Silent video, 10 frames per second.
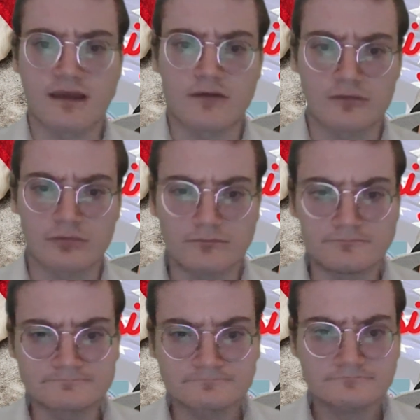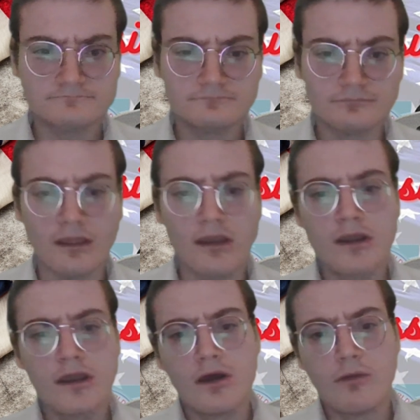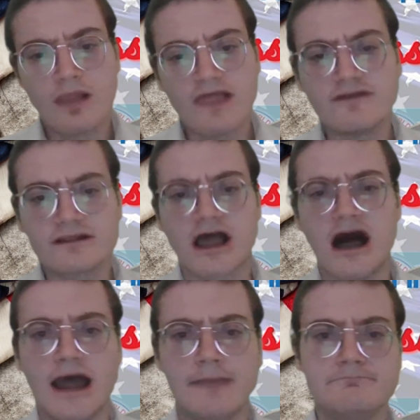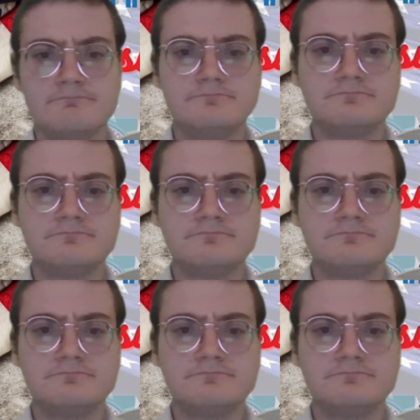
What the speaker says: accountable. There's been a time